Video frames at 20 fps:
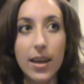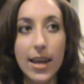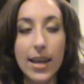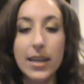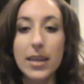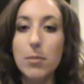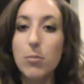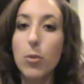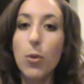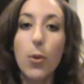
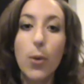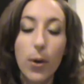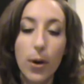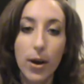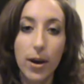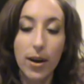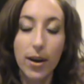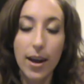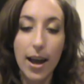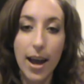any
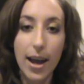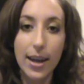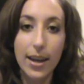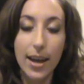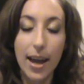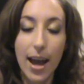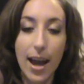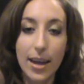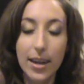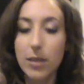more,
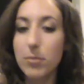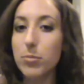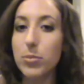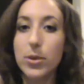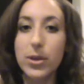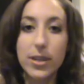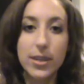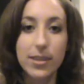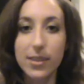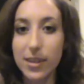I can
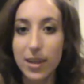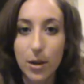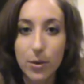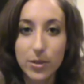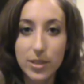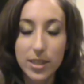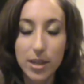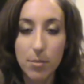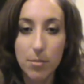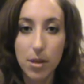put,
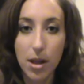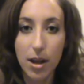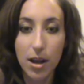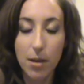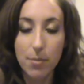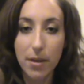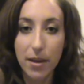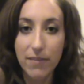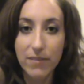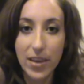
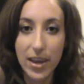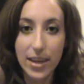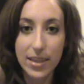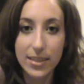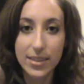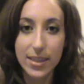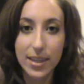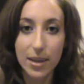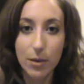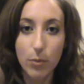sunblock on my
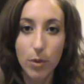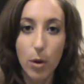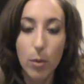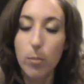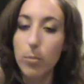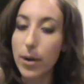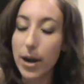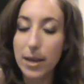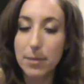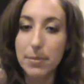face and it
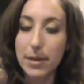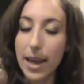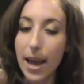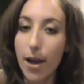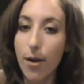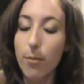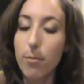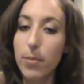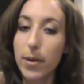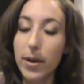won't break me
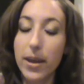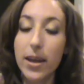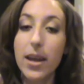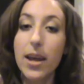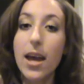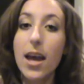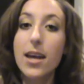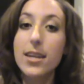out, but